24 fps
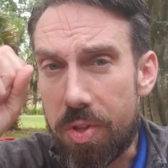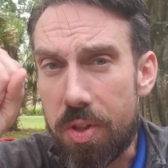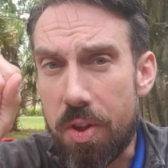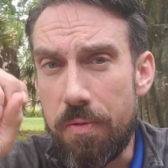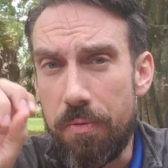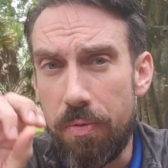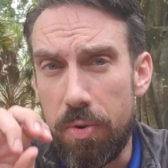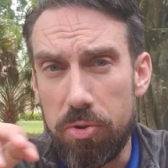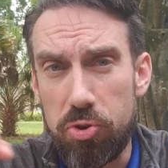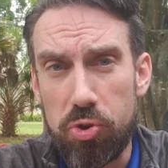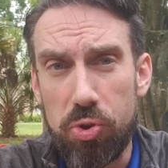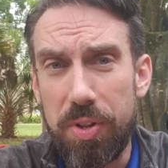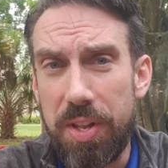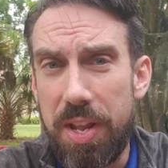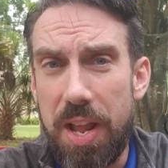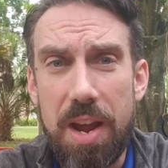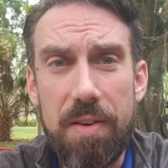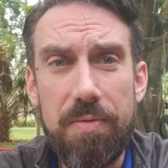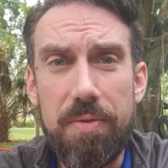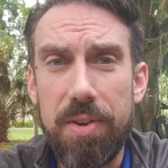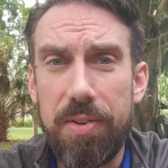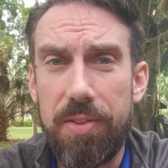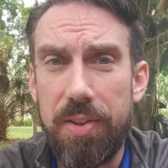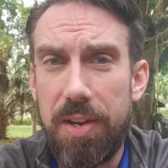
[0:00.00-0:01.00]
virtually
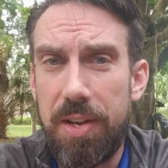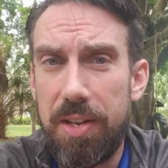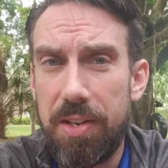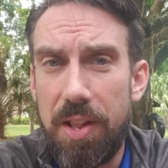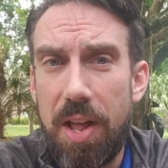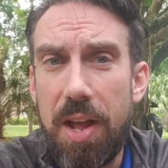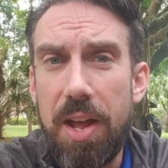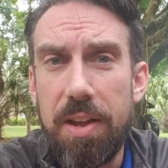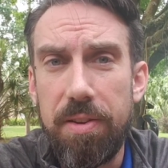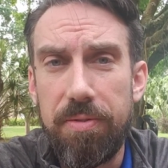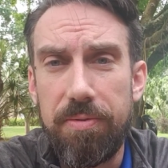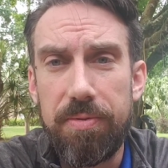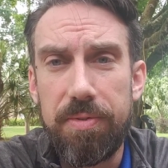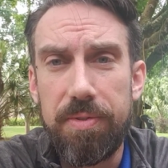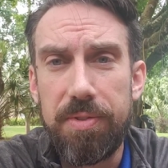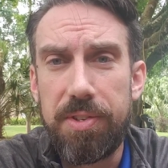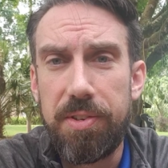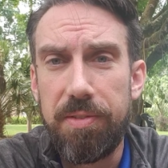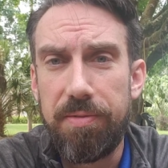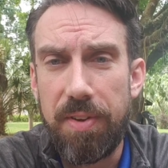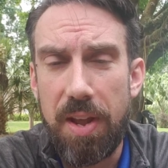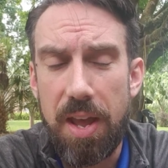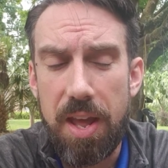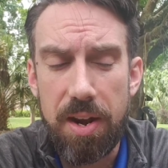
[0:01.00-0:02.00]
everything in life
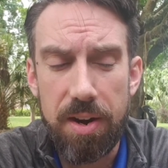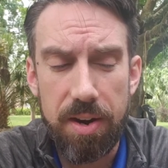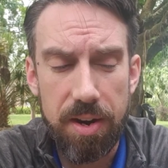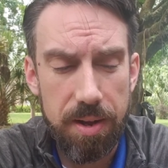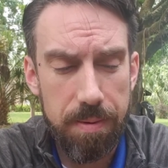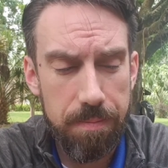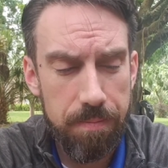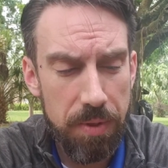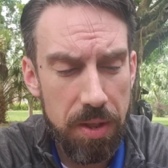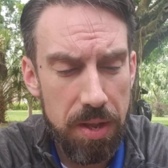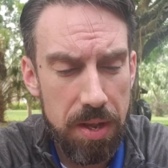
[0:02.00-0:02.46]
to vanity?